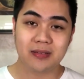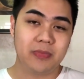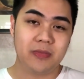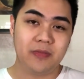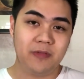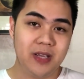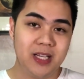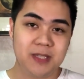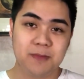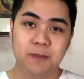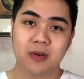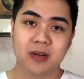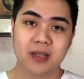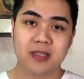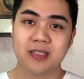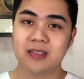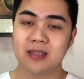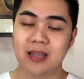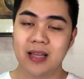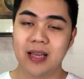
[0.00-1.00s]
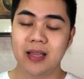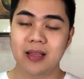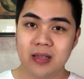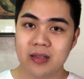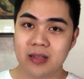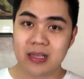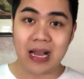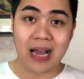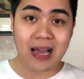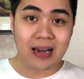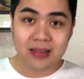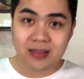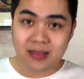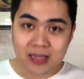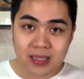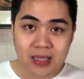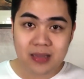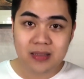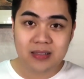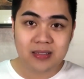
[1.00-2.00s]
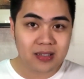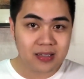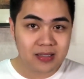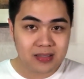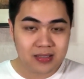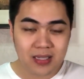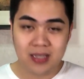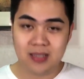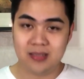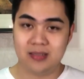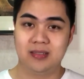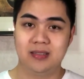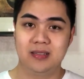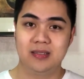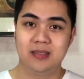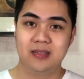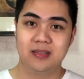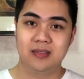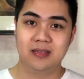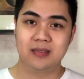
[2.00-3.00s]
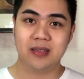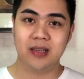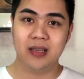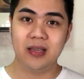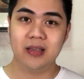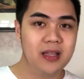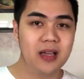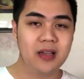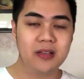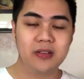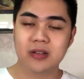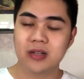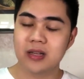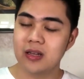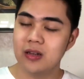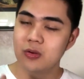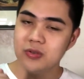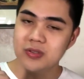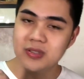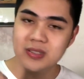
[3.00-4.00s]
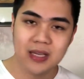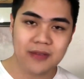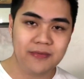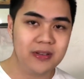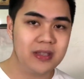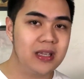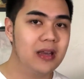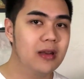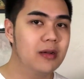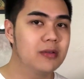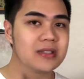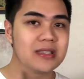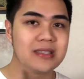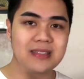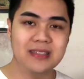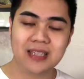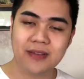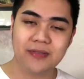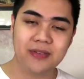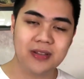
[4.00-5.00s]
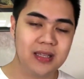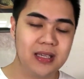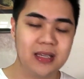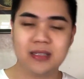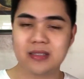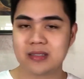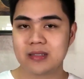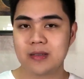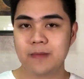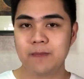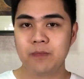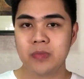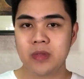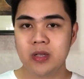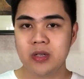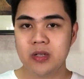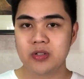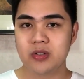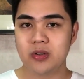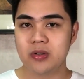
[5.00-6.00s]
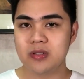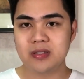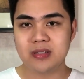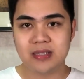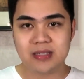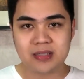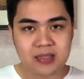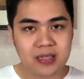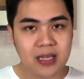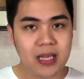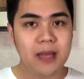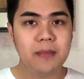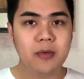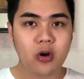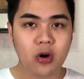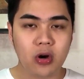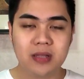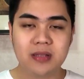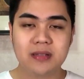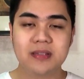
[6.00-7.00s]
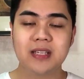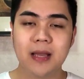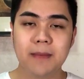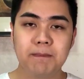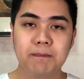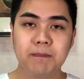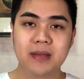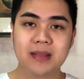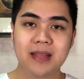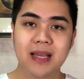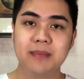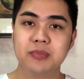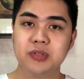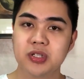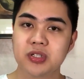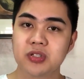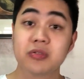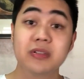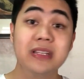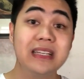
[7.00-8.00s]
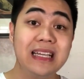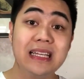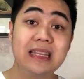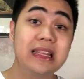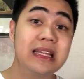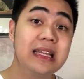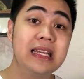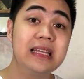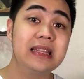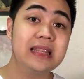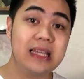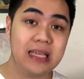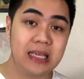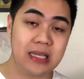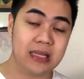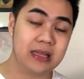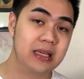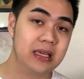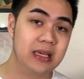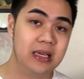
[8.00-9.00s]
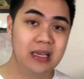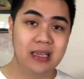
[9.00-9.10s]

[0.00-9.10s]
Like Facebook doesn't like guaranteed success. Okay, you're gonna lose 7 kilos in 7 days. So it's the same concept, but I'm just reiterating it.